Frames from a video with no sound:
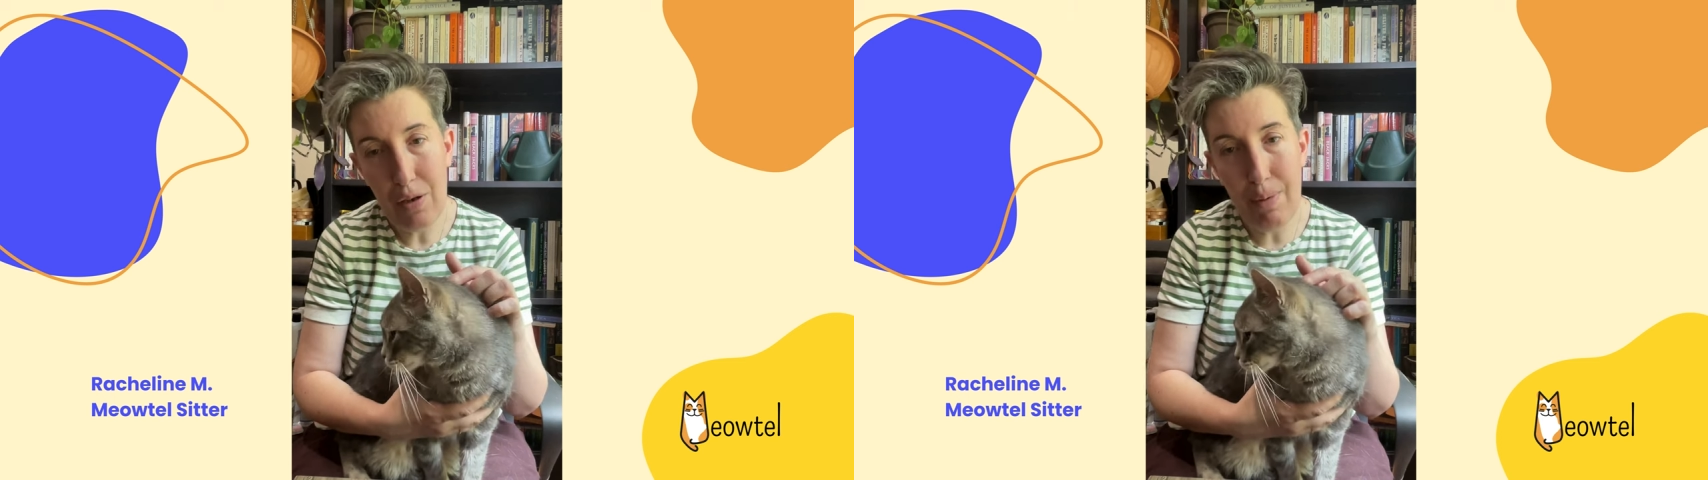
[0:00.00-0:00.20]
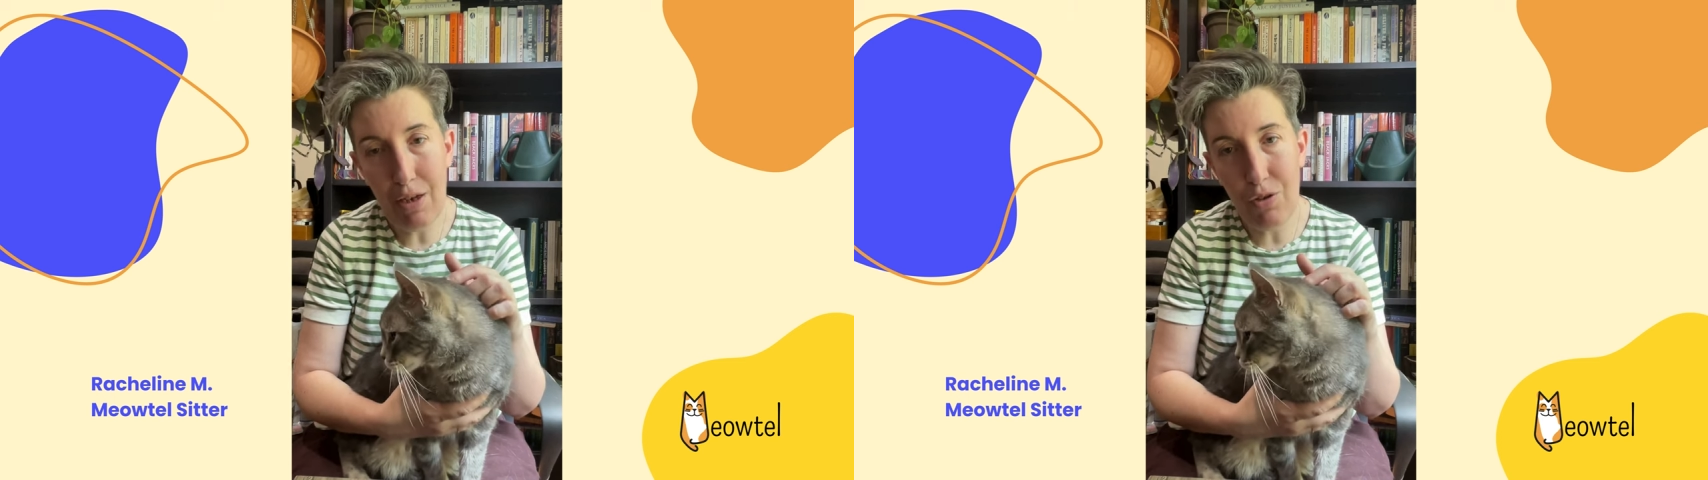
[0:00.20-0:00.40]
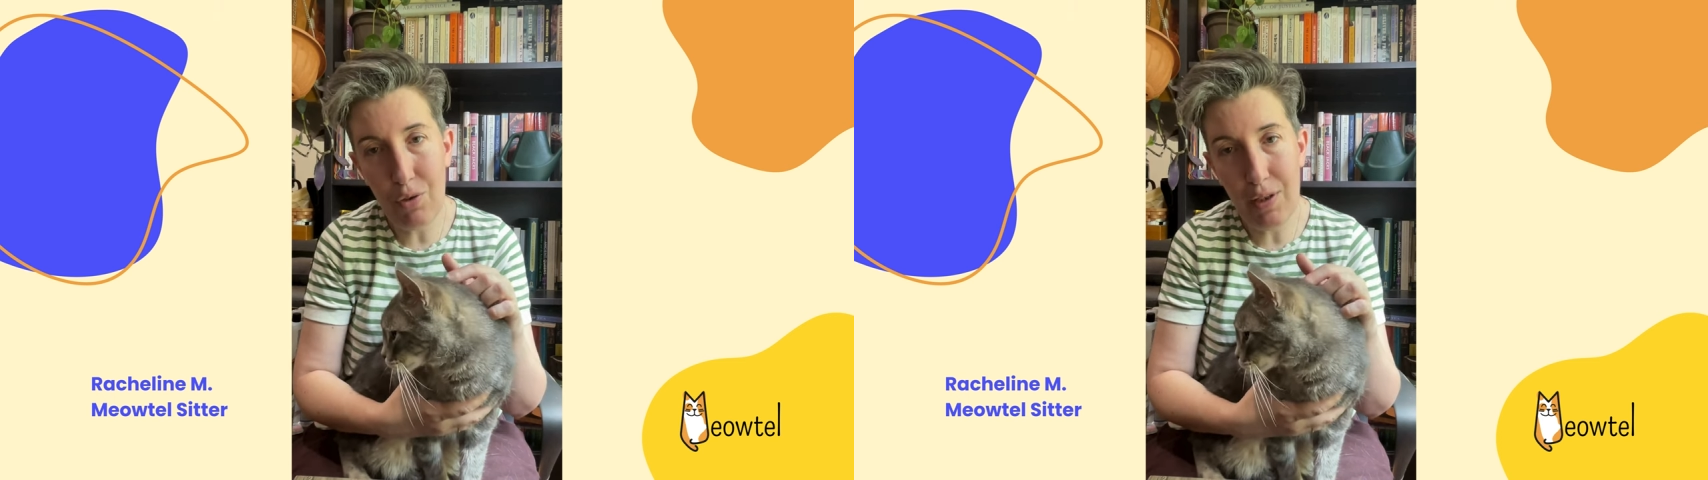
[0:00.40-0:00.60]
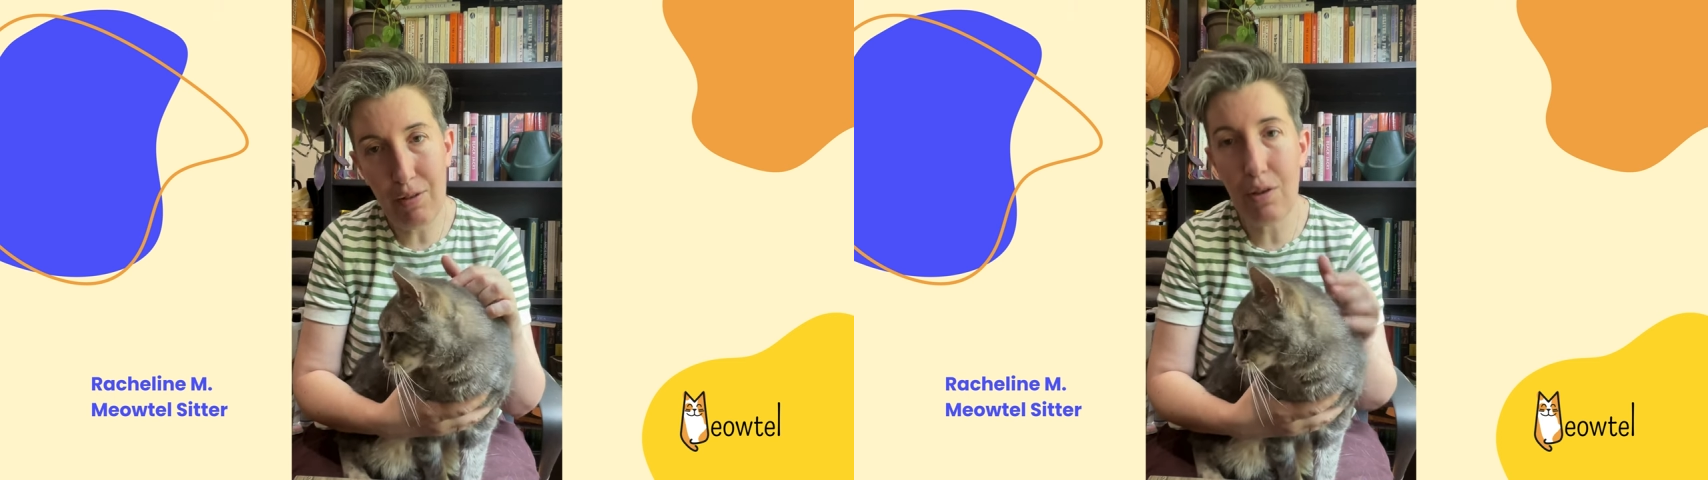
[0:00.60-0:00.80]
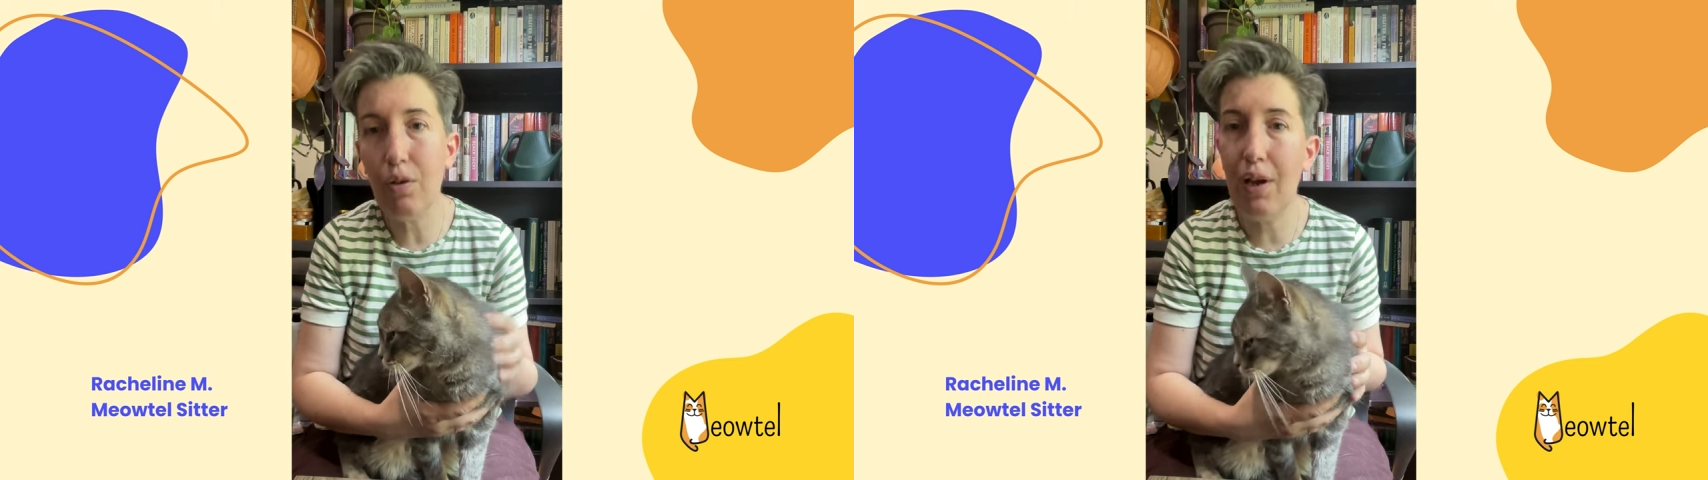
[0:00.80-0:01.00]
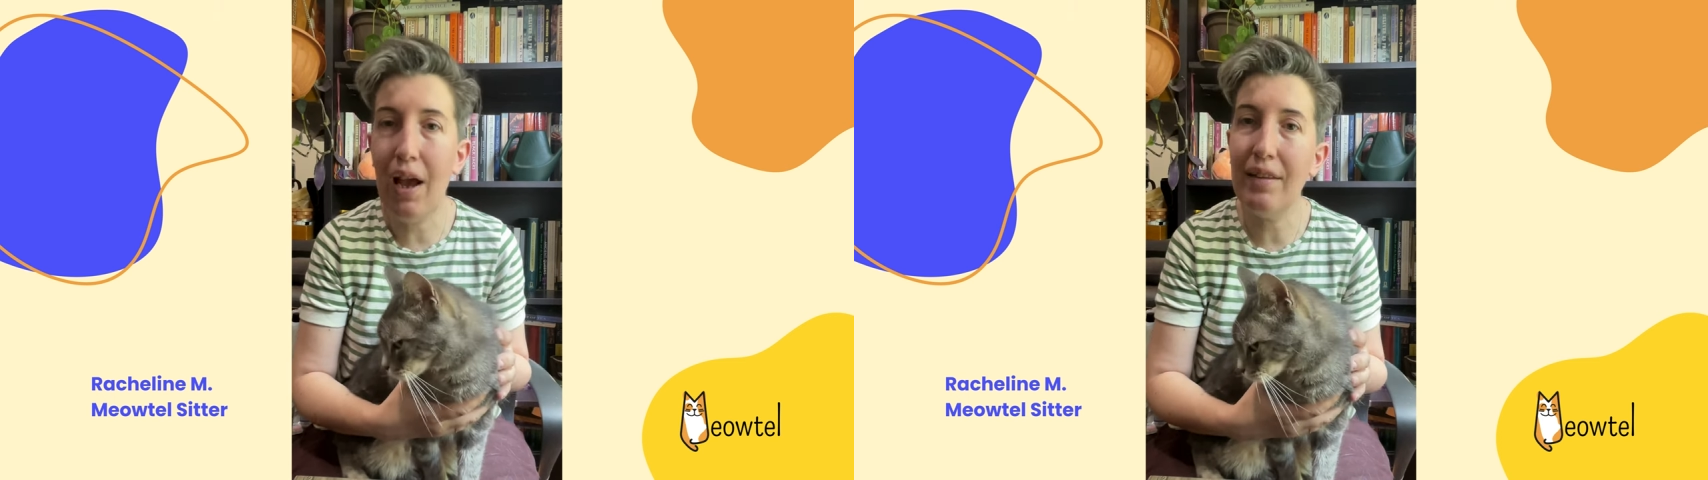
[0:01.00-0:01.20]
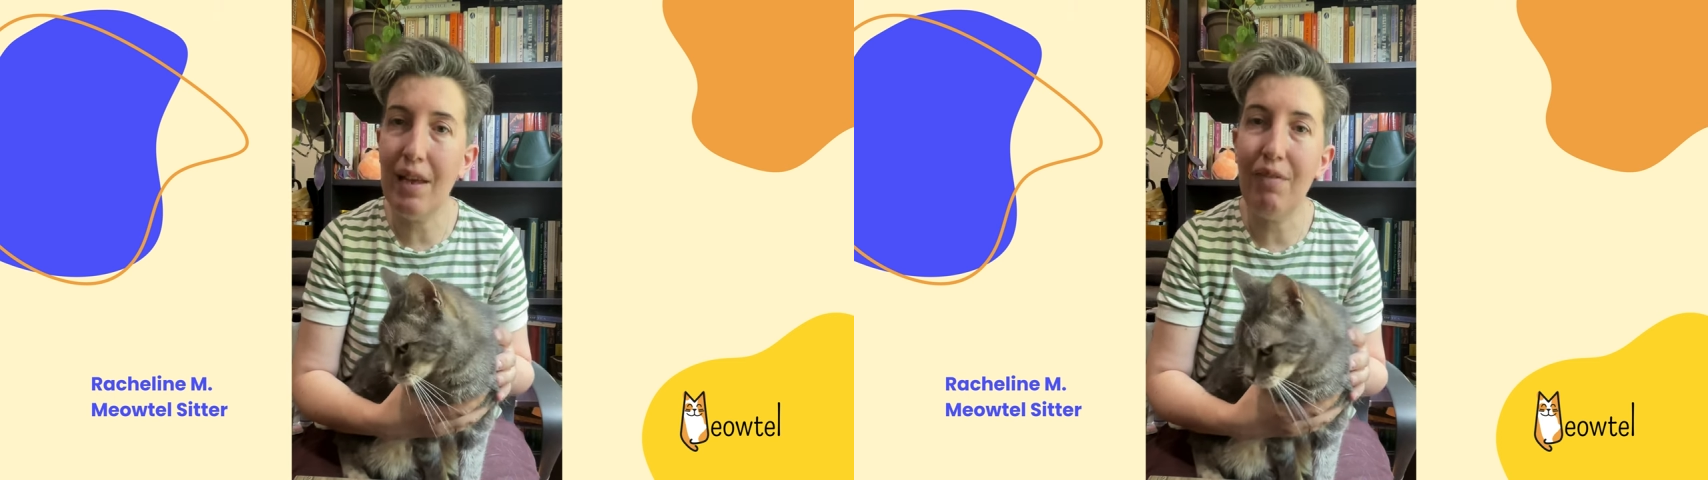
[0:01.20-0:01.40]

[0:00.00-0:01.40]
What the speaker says: to make sure these little guys